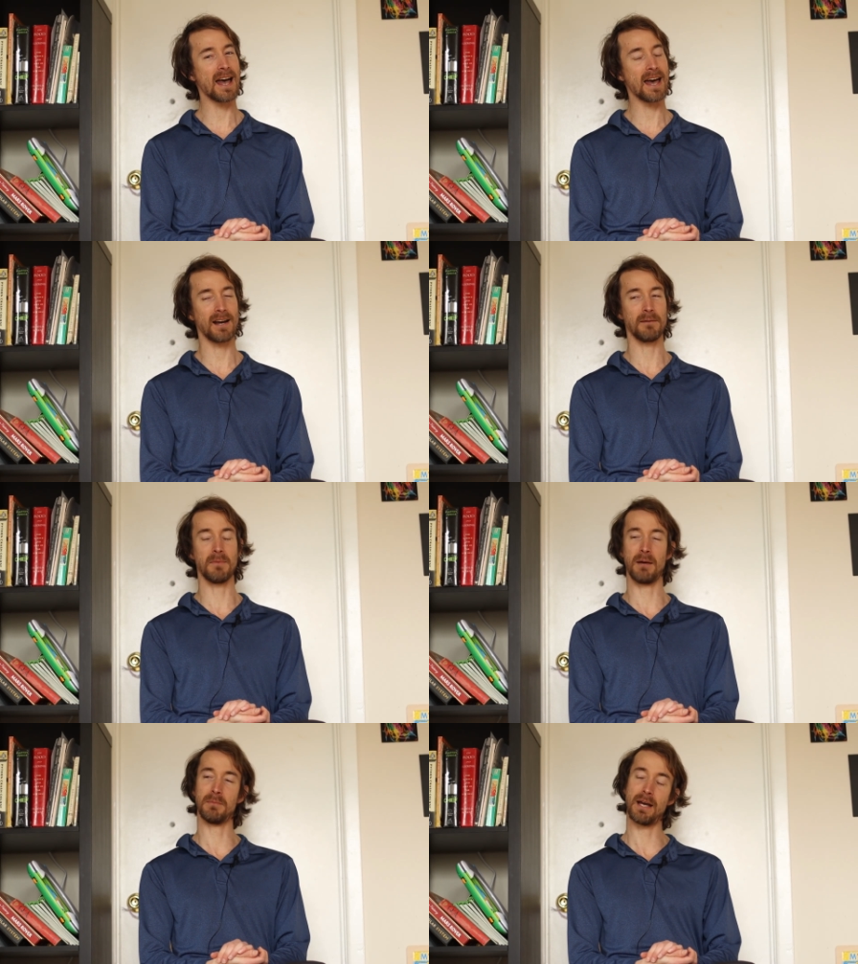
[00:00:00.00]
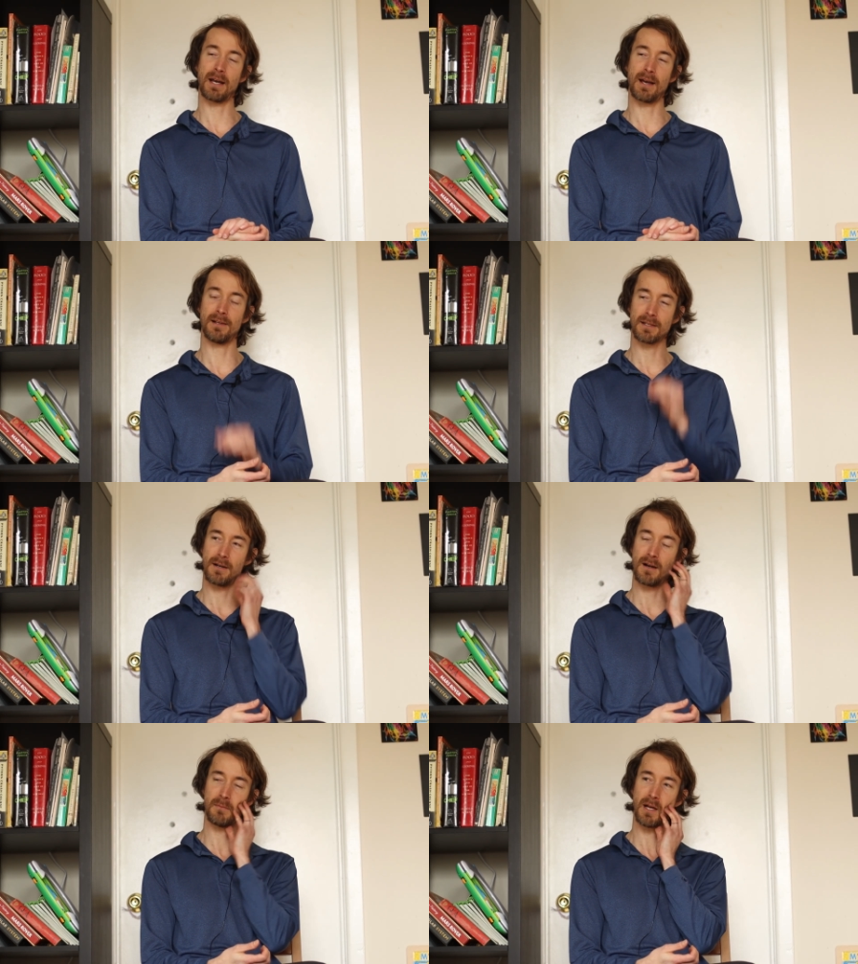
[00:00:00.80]
and I'm like, I looked
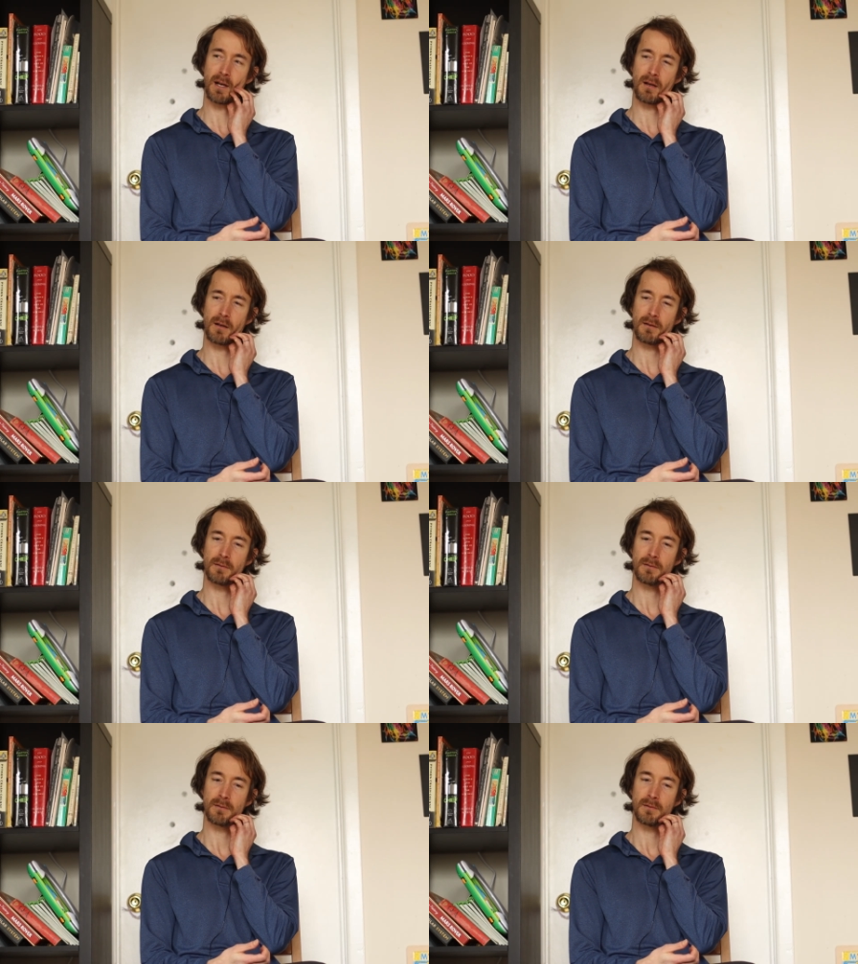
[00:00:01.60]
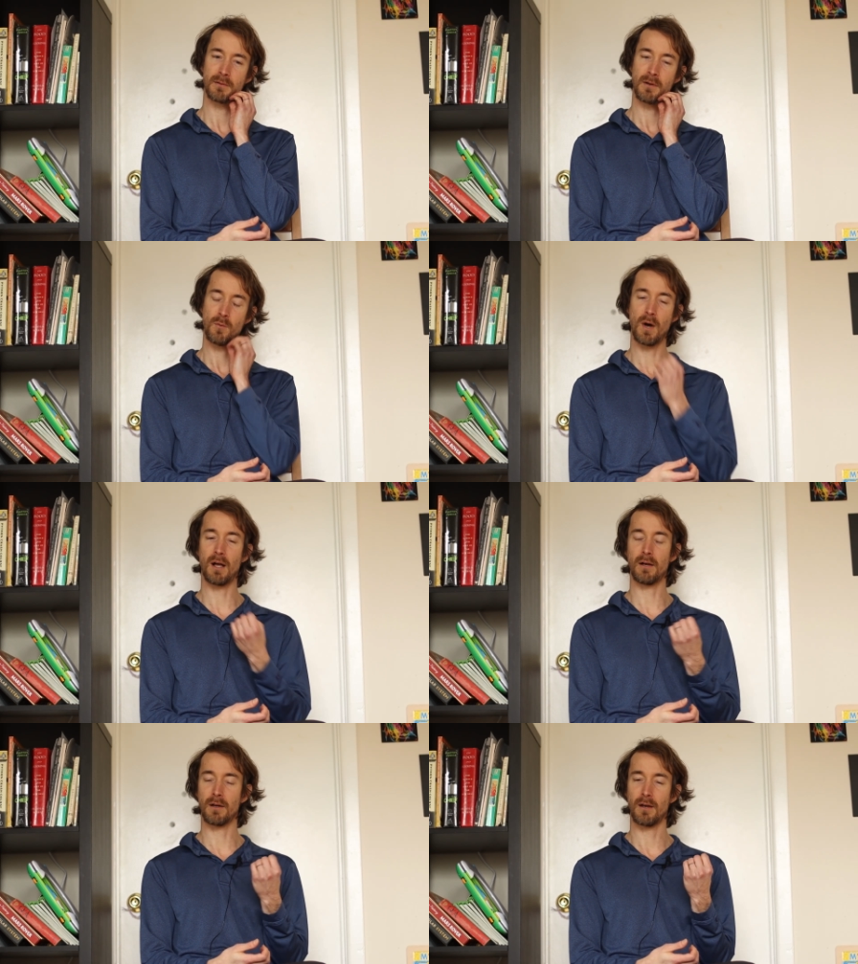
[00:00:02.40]
at her, I'm like,
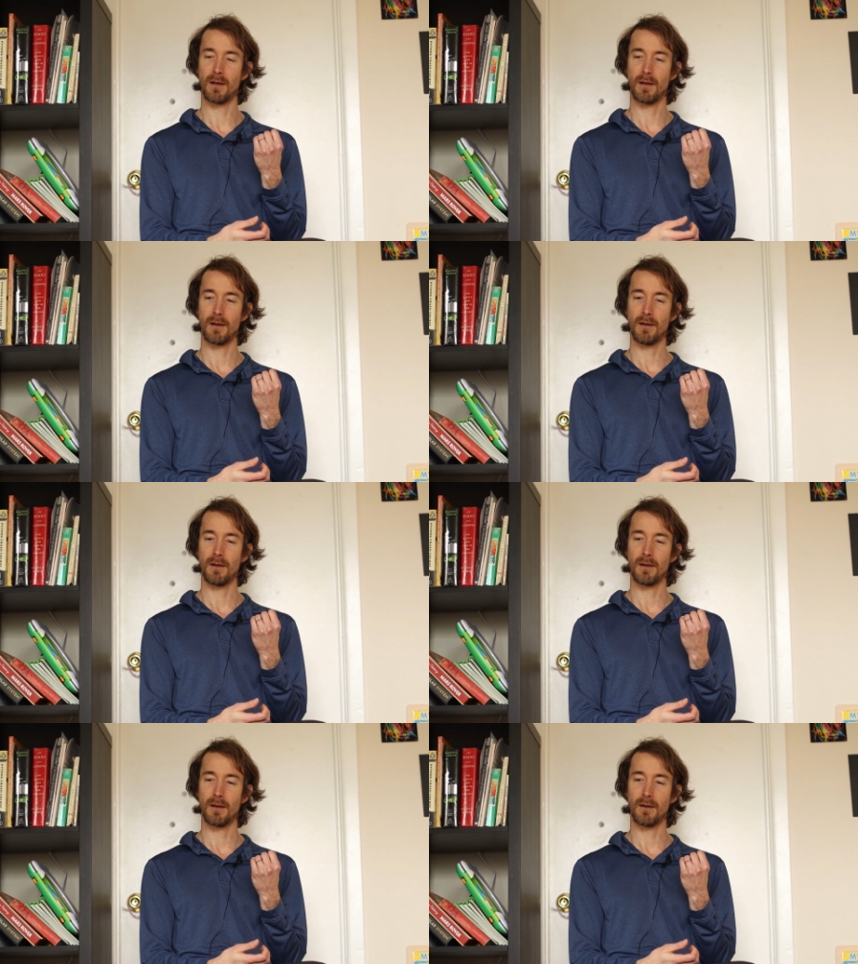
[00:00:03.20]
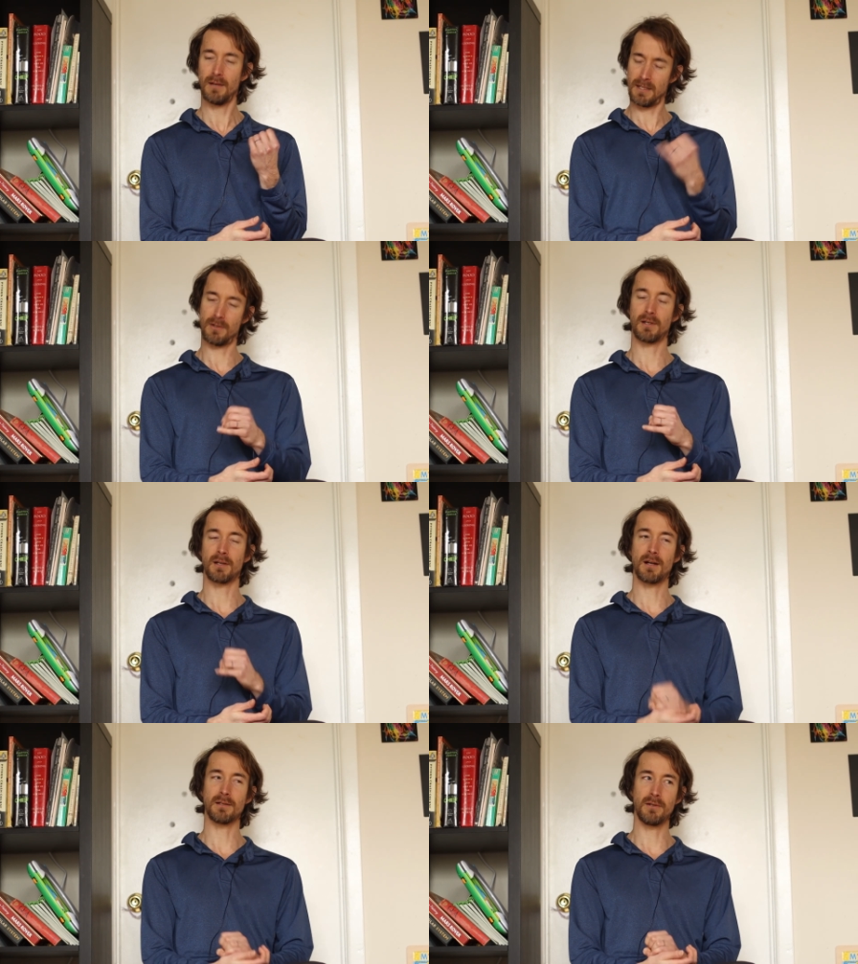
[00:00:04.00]
well, let's look at
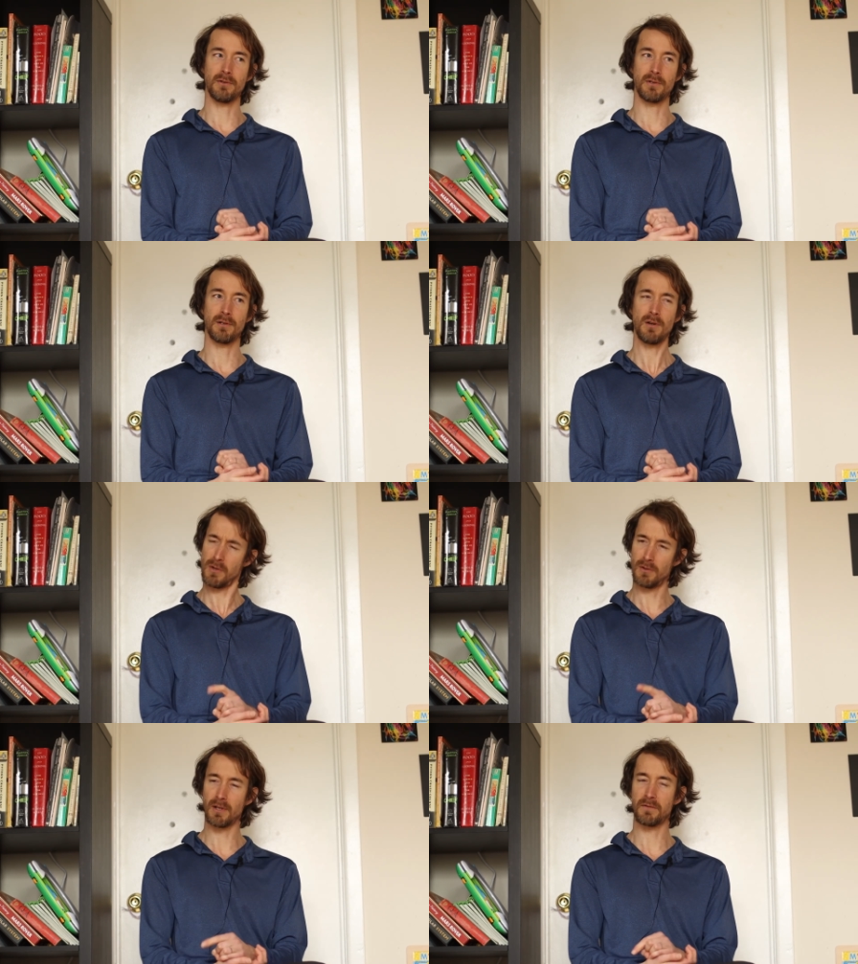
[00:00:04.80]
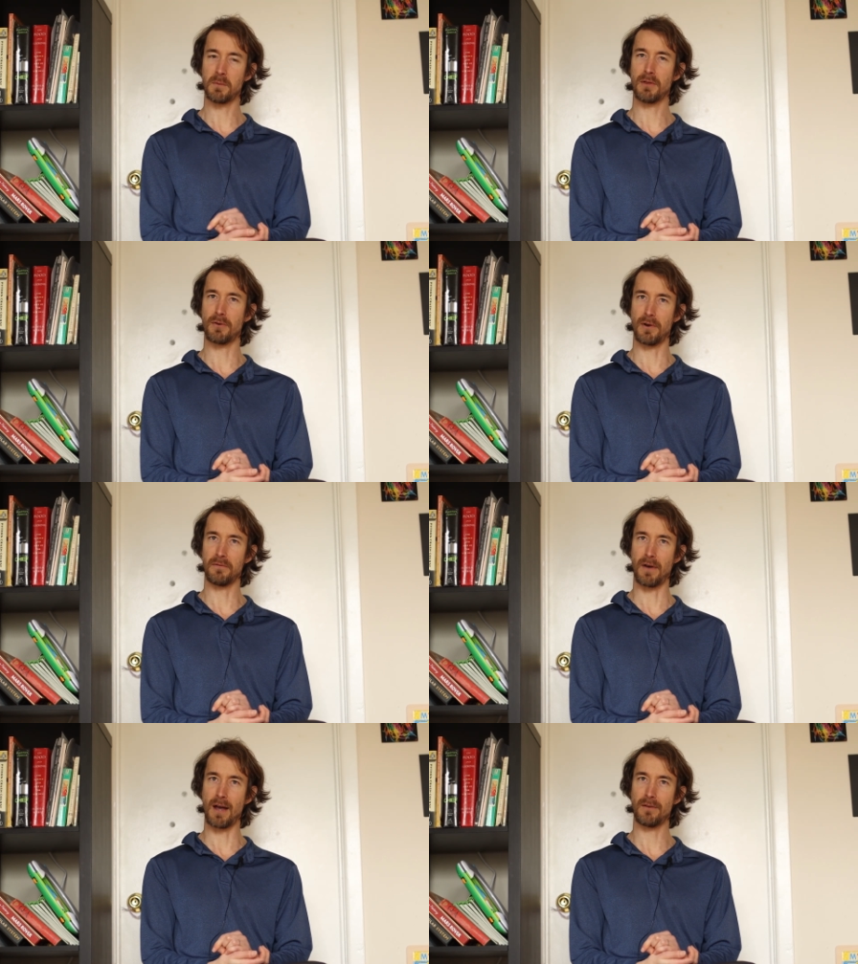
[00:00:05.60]
the Constitution. No, you only have to be
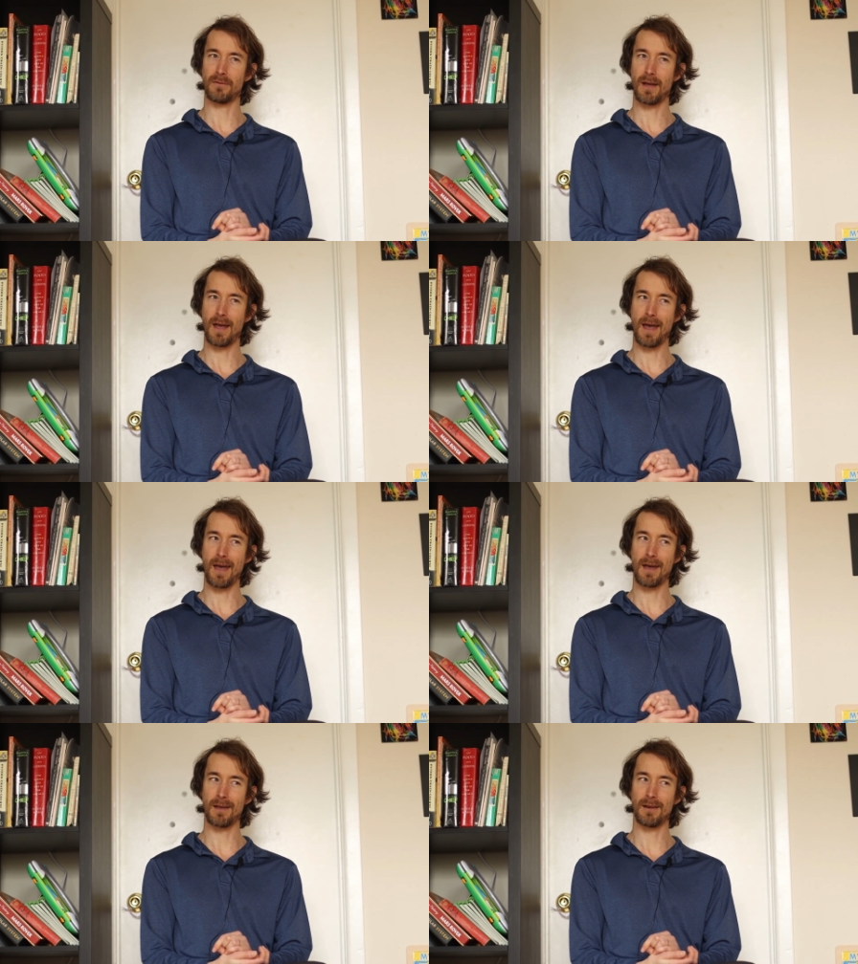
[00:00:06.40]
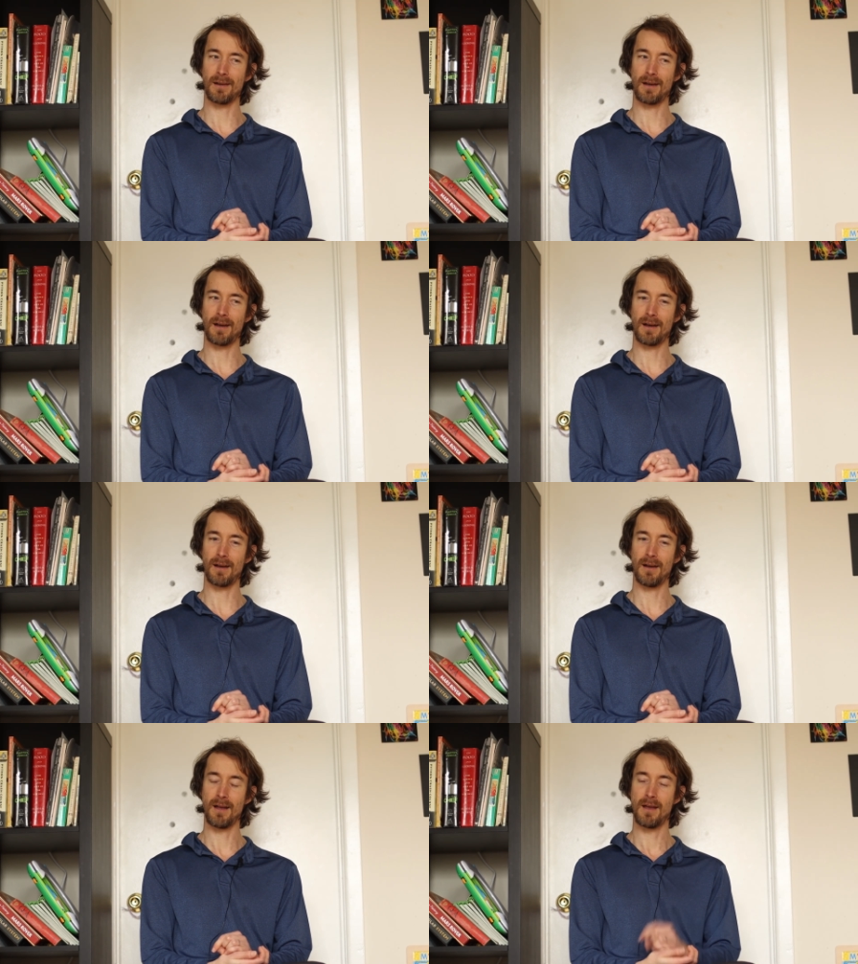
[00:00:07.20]
35. And
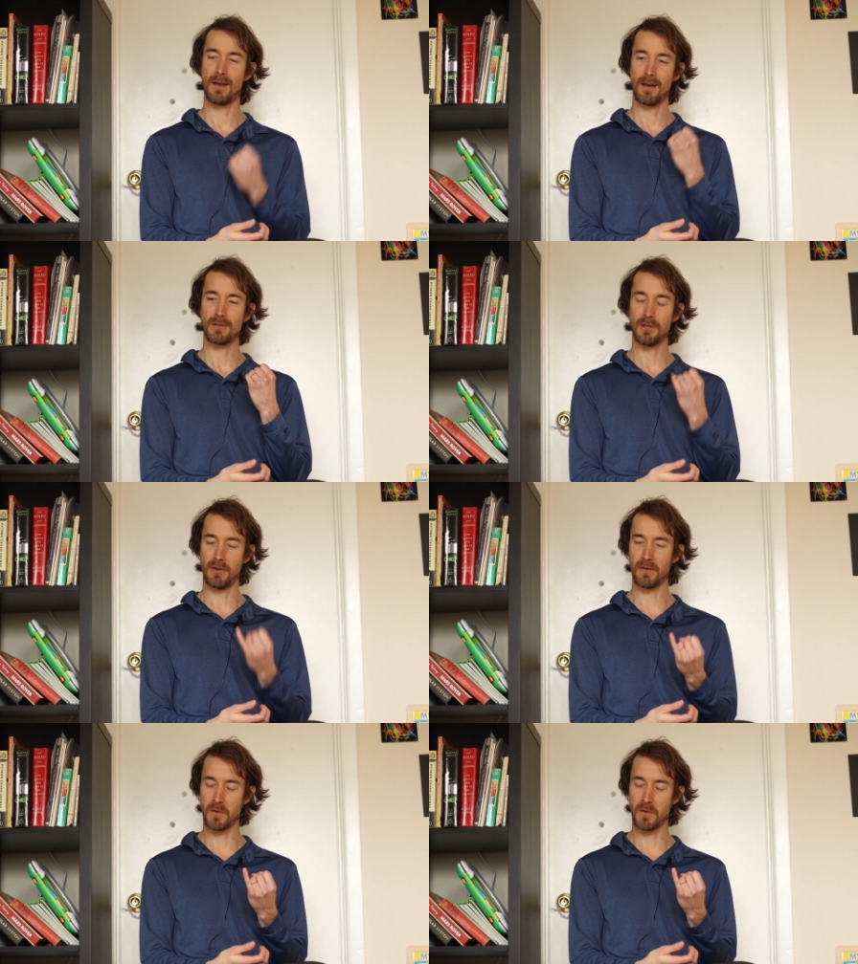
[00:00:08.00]
so you don't